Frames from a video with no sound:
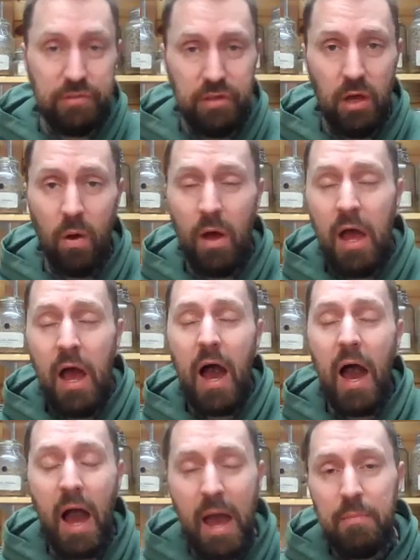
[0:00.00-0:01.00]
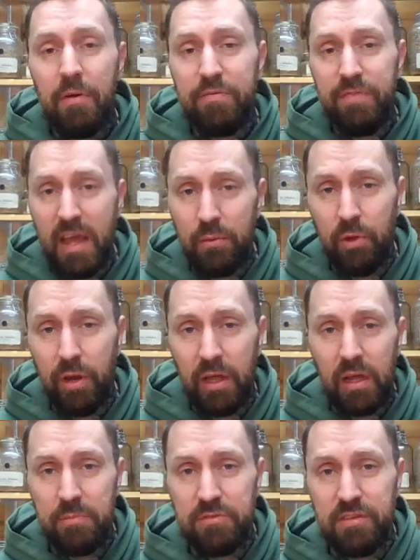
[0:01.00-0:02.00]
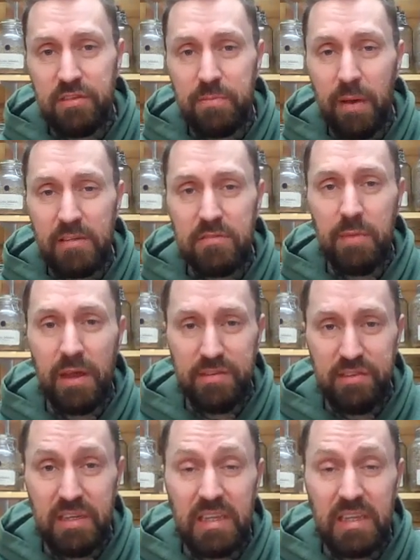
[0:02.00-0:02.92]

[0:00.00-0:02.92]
So I'm a fan when it comes to spice medicine.